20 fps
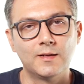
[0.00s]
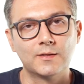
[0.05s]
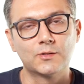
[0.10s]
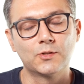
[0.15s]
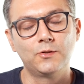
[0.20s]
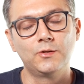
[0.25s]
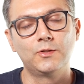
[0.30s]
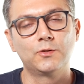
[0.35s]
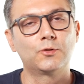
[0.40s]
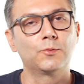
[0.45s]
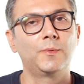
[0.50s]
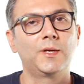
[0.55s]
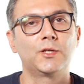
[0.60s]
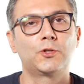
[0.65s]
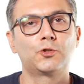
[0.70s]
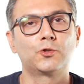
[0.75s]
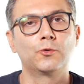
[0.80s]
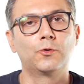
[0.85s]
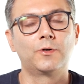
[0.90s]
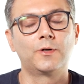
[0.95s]
So you need to make
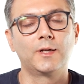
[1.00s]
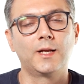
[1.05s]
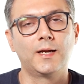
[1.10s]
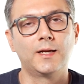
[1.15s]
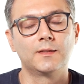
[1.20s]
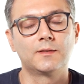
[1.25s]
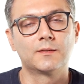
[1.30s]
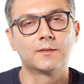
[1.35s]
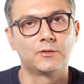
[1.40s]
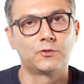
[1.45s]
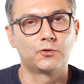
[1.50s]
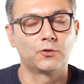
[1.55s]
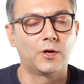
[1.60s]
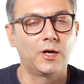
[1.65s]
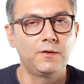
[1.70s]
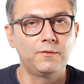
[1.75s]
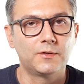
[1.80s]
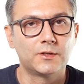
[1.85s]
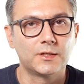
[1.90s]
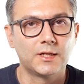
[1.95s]
sure that the
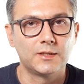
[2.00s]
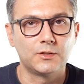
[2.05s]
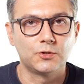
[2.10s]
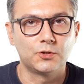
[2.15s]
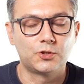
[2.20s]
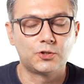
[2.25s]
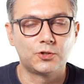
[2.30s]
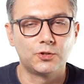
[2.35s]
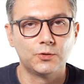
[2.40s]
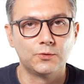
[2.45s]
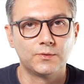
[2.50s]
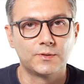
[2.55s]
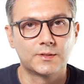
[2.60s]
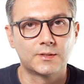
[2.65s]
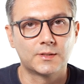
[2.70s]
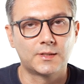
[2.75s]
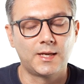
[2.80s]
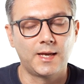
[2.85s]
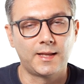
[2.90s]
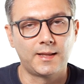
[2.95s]
driver that you
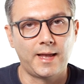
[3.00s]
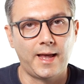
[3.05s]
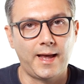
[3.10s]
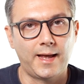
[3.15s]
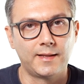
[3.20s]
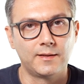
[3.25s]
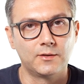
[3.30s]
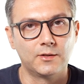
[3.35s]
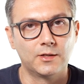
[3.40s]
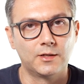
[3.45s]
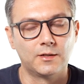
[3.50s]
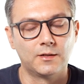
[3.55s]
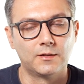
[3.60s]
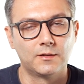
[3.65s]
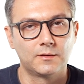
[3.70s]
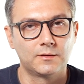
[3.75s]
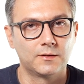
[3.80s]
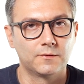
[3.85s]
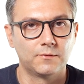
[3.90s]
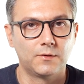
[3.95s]
choose can
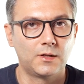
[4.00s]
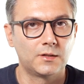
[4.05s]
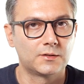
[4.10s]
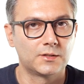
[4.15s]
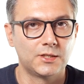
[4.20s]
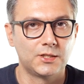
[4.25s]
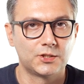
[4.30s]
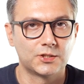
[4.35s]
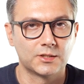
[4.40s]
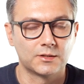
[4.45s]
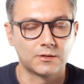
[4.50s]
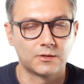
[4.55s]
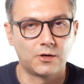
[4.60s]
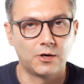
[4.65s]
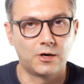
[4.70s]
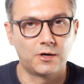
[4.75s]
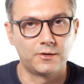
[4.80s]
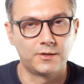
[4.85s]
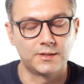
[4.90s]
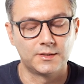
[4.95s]
handle the voltage and the
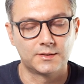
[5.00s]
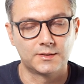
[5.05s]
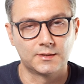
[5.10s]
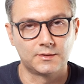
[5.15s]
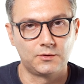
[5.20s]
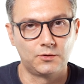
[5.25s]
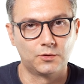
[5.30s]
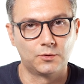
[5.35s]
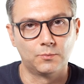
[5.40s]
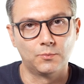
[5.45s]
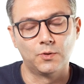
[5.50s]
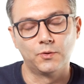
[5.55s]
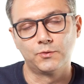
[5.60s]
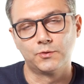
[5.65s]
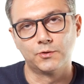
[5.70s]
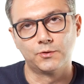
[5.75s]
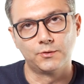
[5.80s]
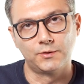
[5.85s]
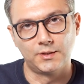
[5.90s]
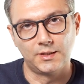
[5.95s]
current that your
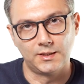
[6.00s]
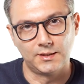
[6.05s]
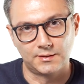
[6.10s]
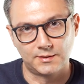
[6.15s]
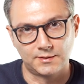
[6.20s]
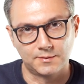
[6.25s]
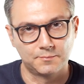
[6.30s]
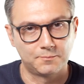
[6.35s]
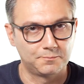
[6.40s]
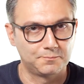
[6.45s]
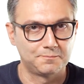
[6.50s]
motor needs.